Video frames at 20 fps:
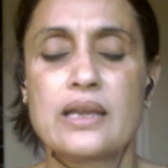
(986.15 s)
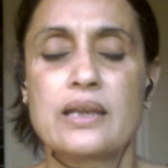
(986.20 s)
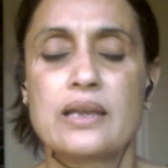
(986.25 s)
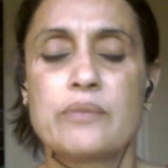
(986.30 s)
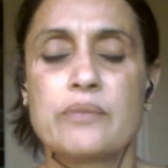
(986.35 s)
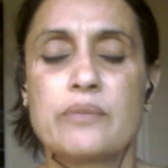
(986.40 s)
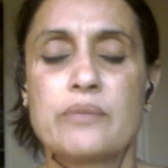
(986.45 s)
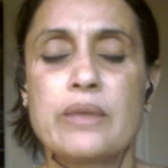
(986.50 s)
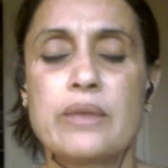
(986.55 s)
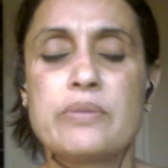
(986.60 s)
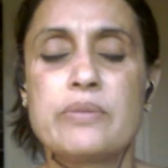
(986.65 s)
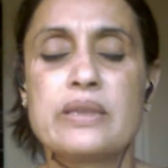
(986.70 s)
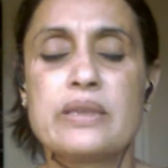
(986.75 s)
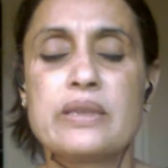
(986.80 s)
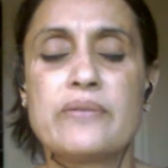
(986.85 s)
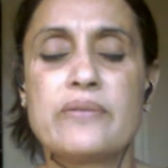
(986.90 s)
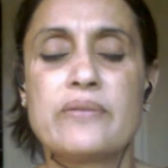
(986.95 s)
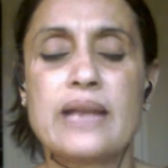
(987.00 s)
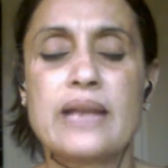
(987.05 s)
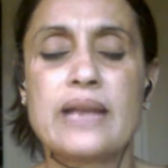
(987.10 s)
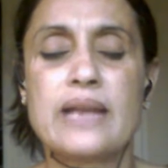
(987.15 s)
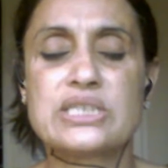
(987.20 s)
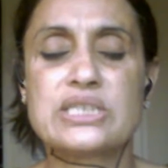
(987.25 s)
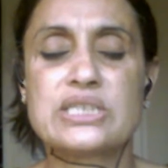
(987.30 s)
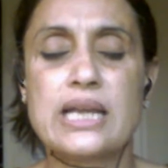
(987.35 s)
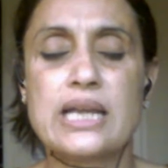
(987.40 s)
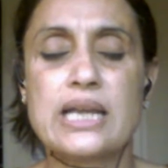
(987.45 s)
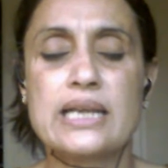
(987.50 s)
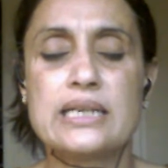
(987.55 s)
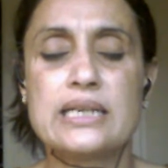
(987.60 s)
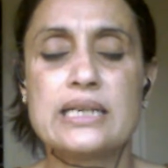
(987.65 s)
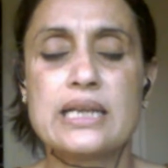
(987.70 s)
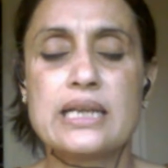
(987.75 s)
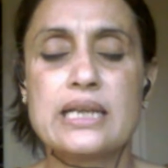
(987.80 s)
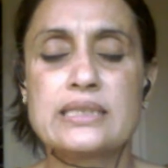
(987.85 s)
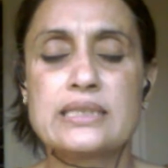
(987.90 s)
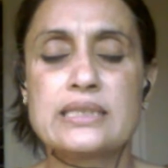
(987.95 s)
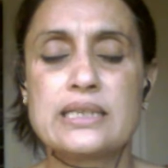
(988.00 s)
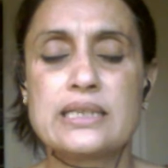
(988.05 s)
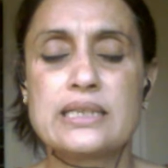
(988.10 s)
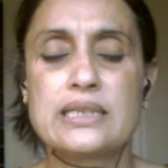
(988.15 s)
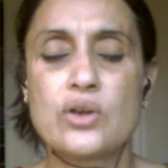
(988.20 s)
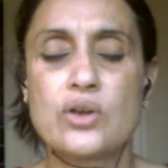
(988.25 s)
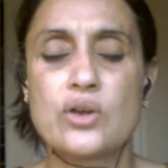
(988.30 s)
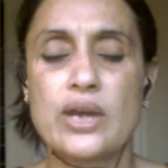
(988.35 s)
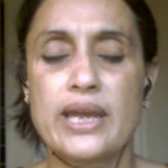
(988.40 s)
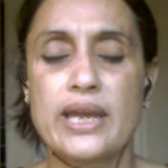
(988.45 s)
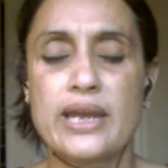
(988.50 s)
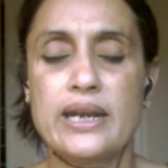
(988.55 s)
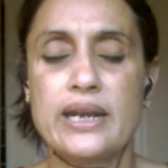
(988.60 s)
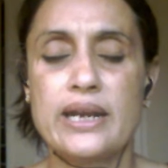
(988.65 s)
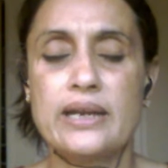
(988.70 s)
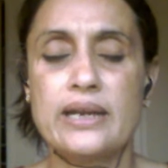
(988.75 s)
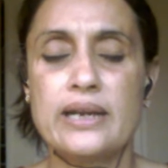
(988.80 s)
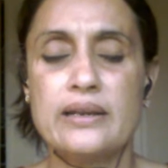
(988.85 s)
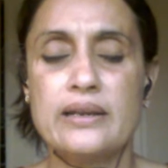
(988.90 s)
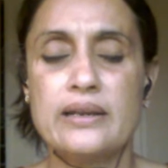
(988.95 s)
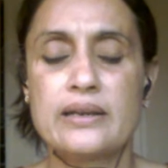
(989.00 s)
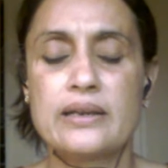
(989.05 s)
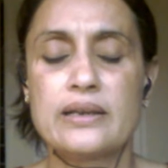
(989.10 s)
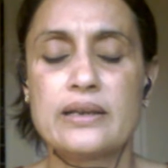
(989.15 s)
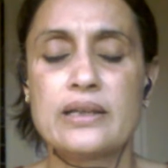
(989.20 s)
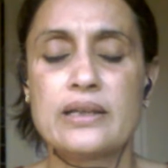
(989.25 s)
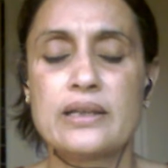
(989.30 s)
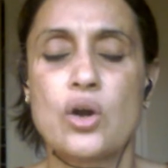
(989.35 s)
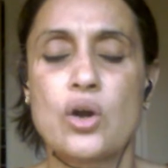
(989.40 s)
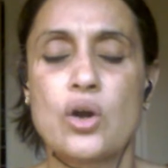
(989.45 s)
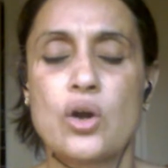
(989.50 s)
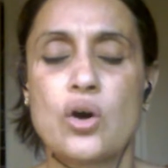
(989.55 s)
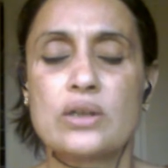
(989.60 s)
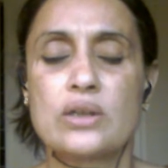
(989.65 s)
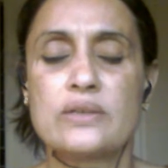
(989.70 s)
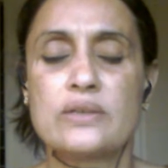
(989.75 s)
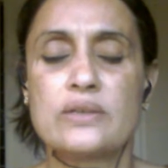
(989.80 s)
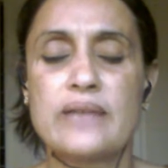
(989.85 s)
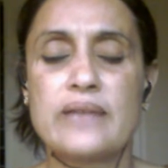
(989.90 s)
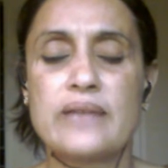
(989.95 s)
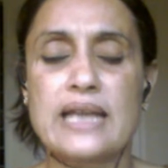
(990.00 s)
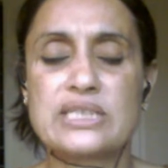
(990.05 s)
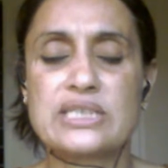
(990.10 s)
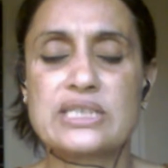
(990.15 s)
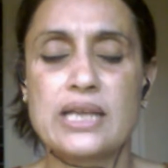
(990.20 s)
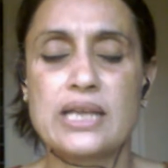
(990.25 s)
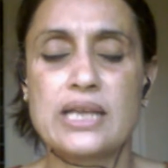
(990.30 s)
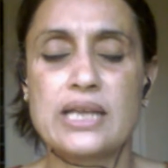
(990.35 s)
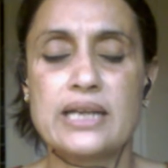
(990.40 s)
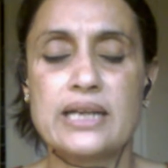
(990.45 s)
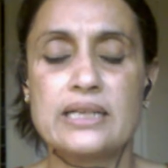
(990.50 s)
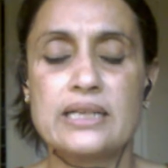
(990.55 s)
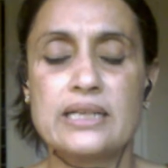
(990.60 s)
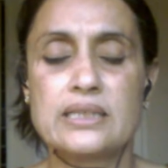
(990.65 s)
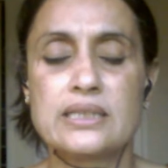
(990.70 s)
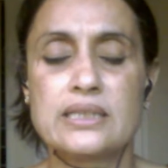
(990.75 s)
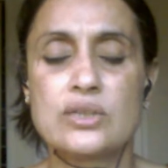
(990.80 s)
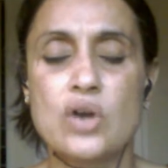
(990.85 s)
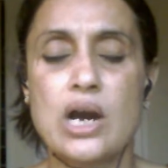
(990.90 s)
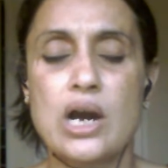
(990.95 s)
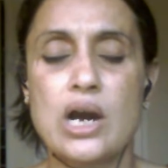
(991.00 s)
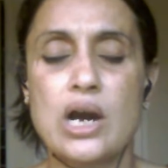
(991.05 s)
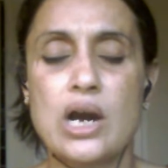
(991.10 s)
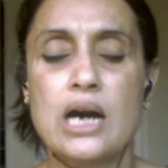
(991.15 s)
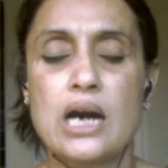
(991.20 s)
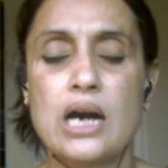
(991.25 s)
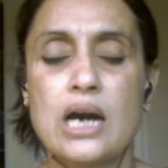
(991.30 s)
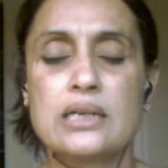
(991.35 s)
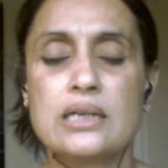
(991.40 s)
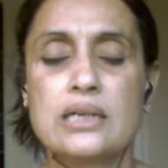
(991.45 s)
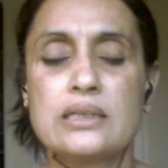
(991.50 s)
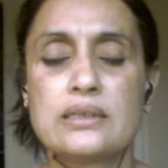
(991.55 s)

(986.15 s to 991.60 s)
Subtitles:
Maybe the flashlight is in your head or the flashlight is in your heart.